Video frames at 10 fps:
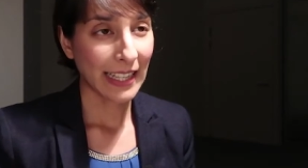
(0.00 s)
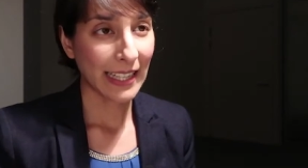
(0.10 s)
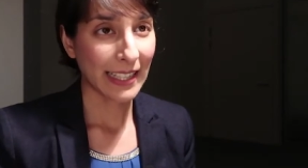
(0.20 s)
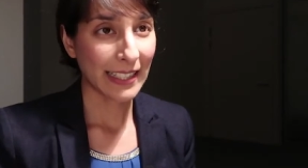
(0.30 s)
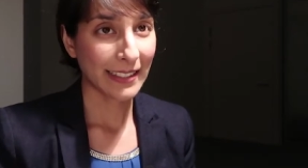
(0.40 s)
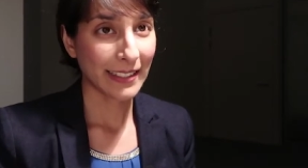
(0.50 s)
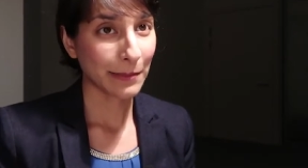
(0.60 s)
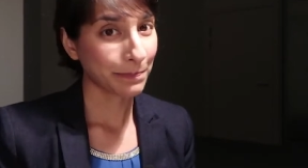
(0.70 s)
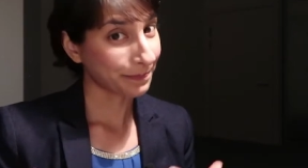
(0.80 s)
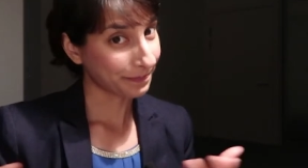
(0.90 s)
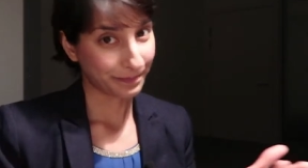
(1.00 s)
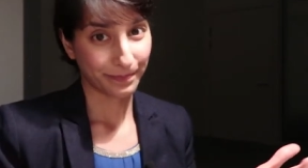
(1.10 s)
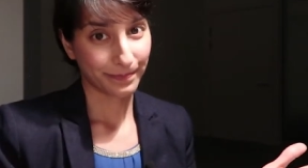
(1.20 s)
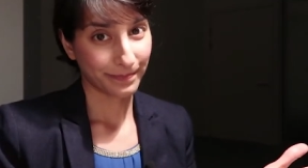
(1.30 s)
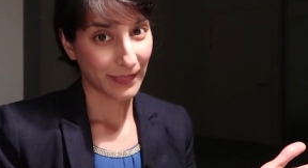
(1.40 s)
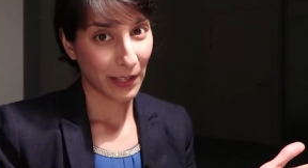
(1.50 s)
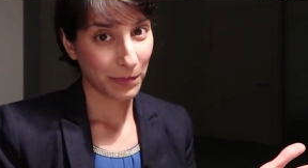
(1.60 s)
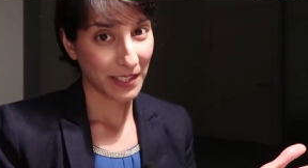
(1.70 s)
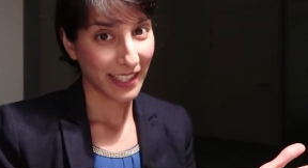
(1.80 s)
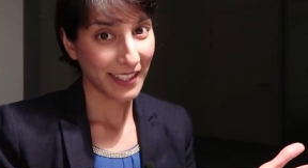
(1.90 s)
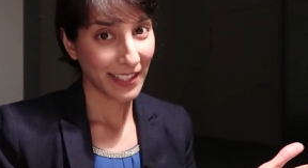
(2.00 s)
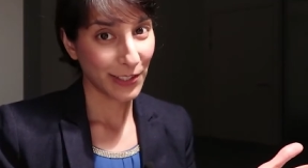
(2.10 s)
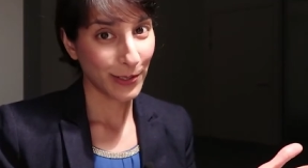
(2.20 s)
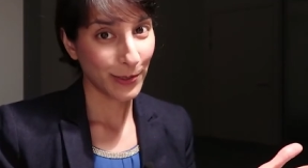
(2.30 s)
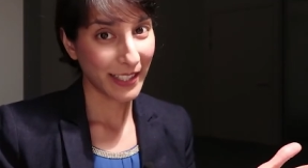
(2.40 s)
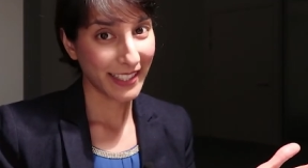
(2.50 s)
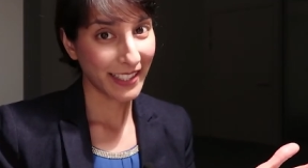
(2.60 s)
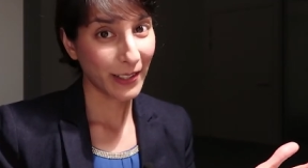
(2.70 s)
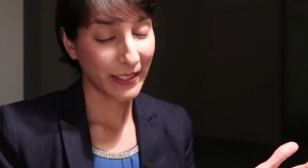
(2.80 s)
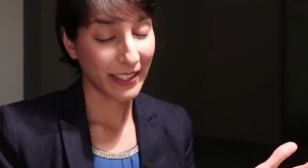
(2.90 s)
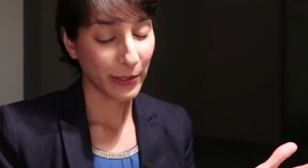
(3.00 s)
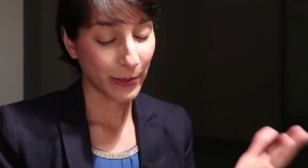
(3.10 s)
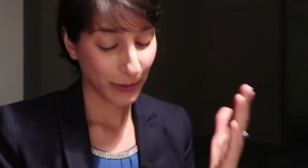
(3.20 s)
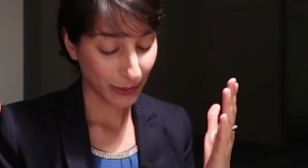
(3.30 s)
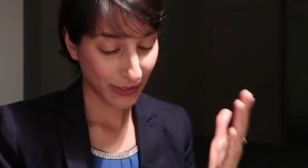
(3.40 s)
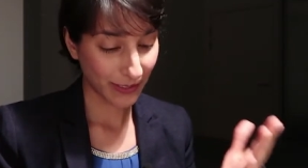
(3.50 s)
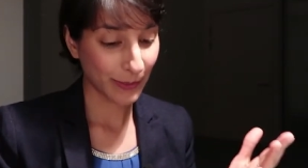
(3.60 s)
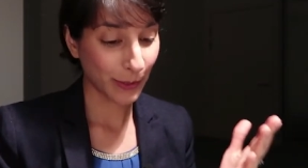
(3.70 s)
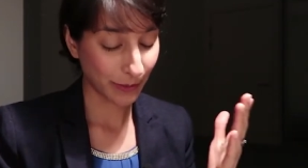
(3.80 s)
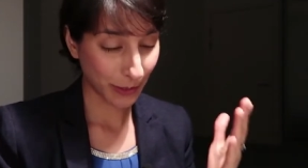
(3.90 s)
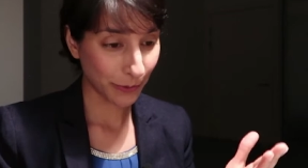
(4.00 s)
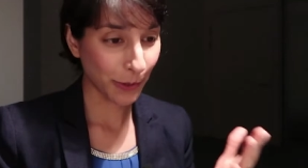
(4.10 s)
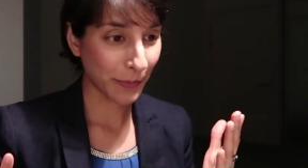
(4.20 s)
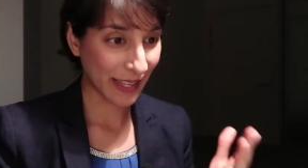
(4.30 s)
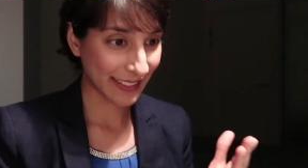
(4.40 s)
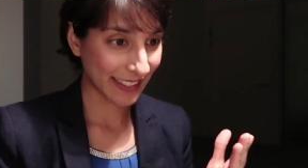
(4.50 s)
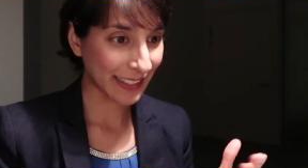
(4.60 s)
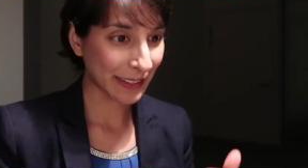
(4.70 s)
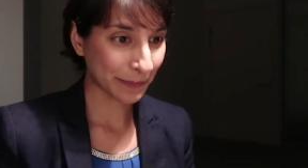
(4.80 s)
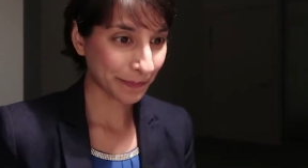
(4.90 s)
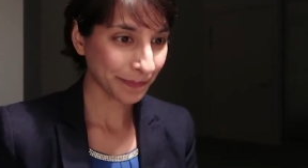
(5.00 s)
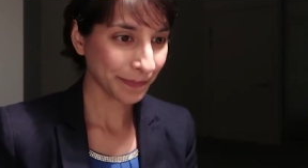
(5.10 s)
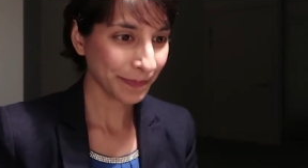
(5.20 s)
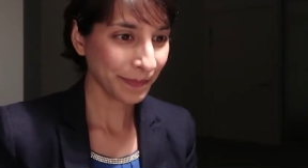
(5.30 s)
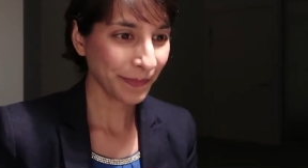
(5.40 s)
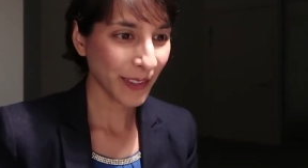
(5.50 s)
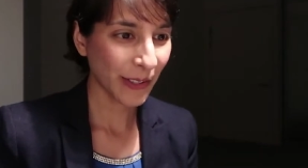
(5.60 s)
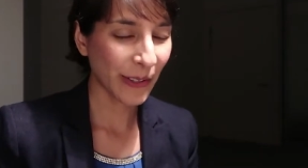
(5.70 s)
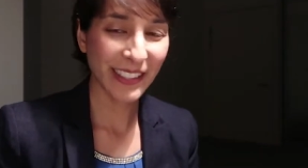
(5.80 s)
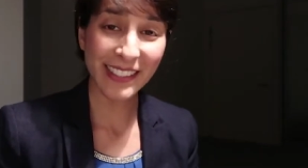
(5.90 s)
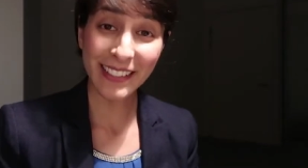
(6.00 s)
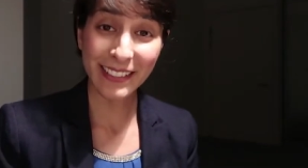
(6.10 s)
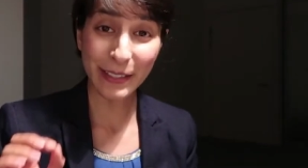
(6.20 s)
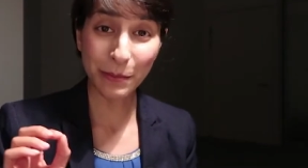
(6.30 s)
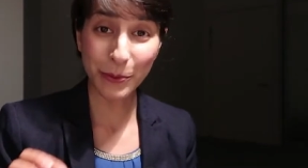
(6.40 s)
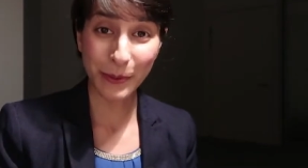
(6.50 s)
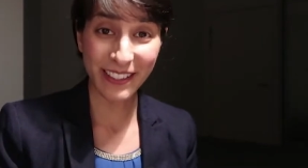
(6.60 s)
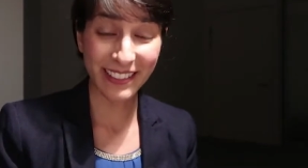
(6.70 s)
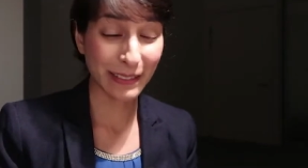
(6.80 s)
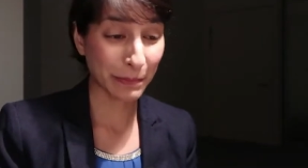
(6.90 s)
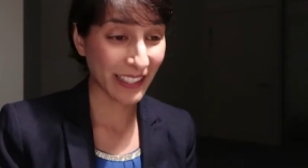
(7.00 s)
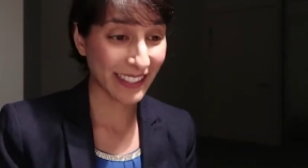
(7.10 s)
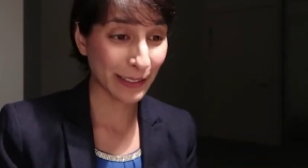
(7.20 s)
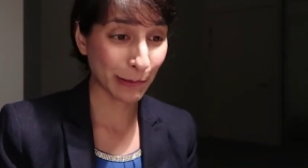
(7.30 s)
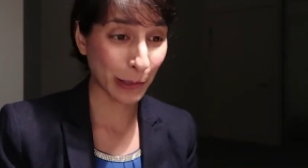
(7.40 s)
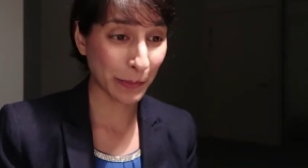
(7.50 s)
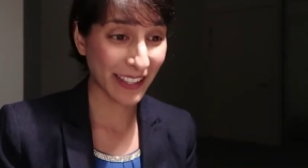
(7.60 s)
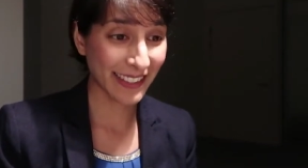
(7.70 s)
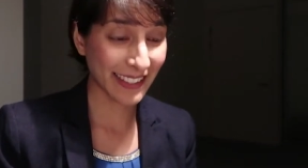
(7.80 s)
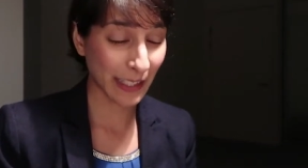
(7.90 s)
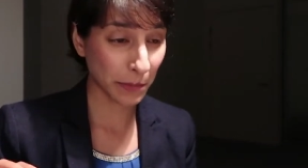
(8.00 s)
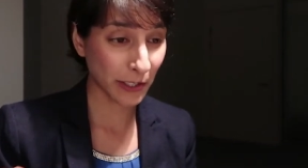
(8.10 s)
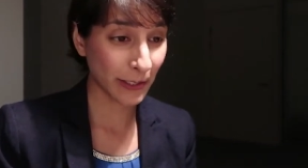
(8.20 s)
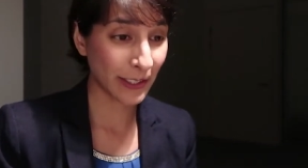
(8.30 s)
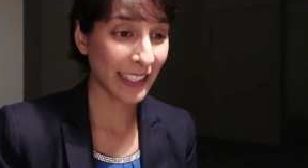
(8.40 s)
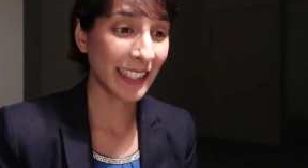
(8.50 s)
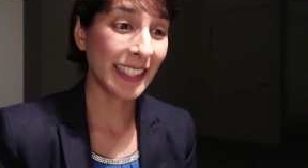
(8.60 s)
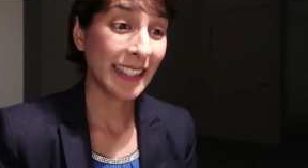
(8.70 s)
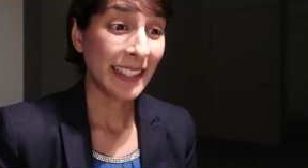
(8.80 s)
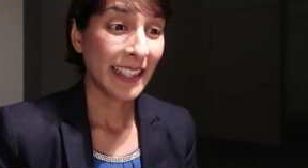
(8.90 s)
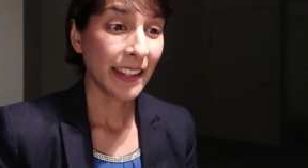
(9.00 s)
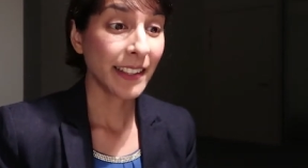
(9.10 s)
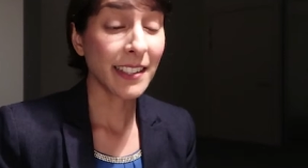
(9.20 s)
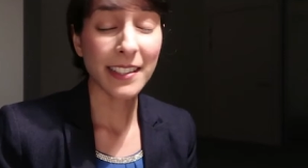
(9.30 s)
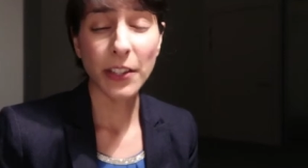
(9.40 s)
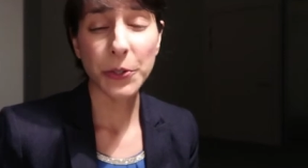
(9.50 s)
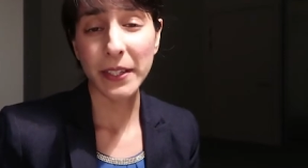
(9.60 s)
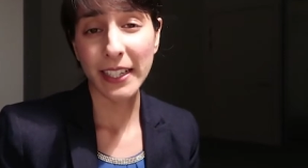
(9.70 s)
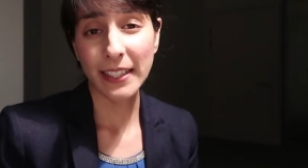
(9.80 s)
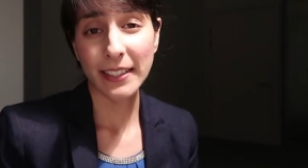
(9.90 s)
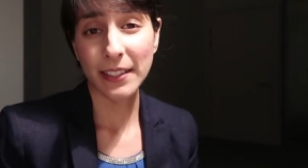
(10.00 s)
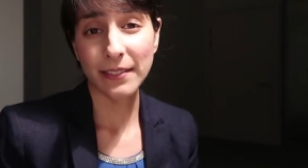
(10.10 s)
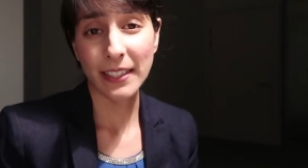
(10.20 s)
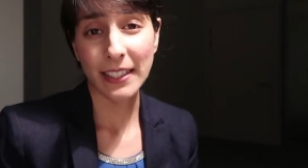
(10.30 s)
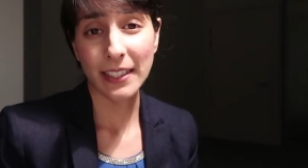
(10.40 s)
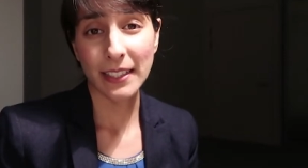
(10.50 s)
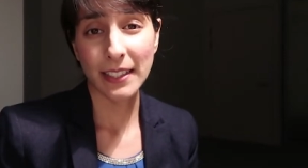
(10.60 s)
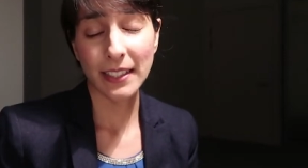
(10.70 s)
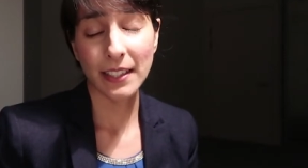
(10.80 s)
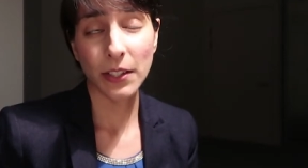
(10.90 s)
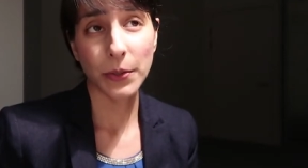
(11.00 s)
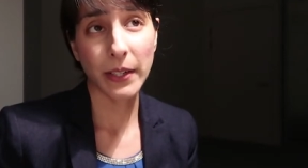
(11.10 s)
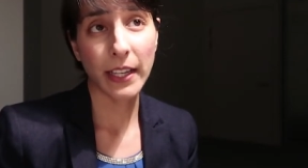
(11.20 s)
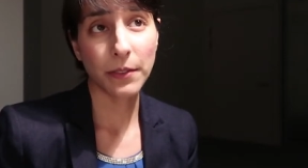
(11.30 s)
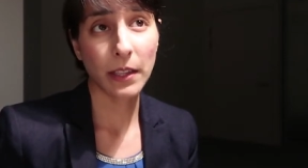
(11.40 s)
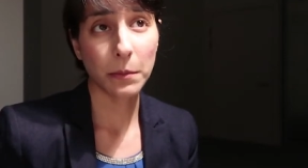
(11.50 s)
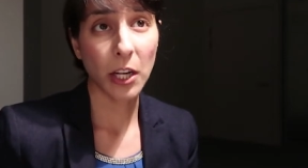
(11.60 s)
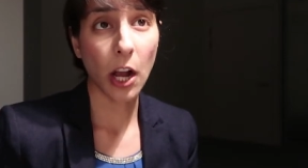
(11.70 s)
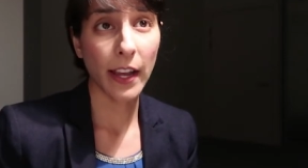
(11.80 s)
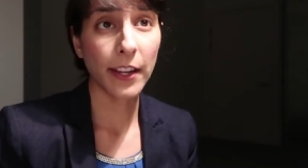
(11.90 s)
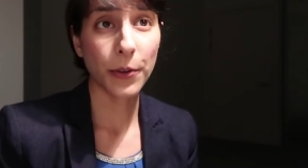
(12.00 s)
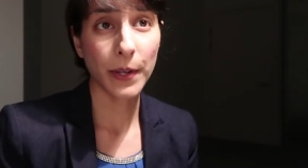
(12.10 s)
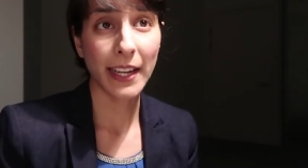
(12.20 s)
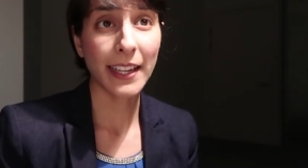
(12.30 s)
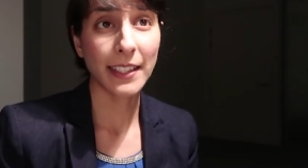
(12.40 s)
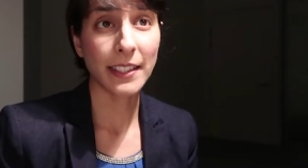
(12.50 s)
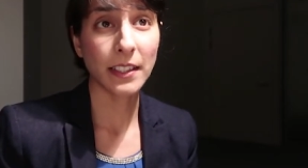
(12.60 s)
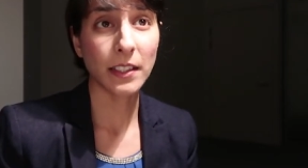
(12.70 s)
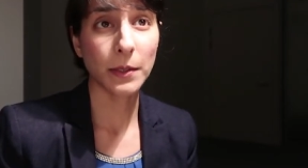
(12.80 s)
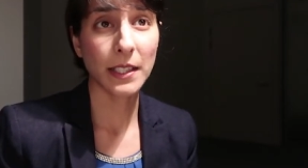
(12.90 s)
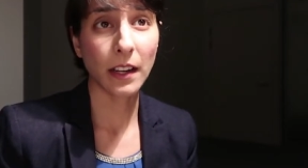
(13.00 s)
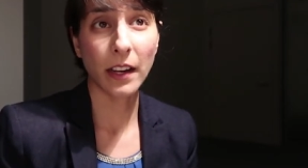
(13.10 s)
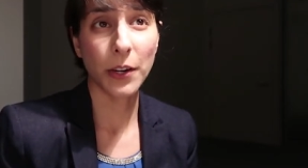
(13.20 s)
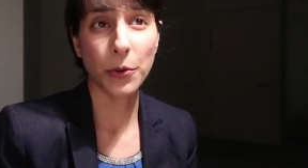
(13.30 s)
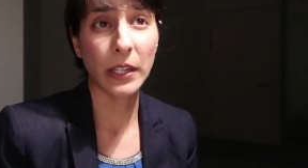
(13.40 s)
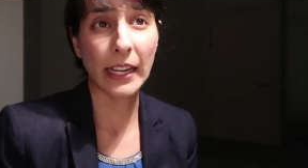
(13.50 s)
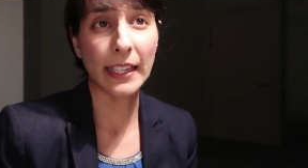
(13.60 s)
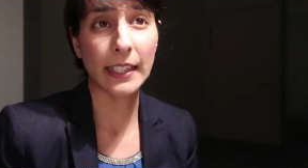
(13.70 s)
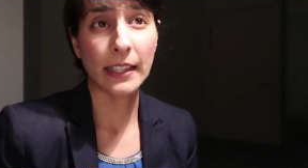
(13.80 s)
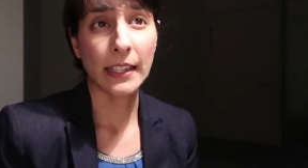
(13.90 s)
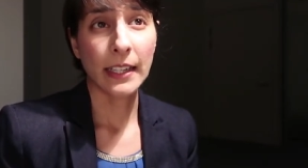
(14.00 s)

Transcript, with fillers: And I'm saying that to you right now, Leo. You you're very romantic, you guys are number one, best at romance, absolutely. I think it's the creativity, it's, it's the creative element. I create. You know, it's like I create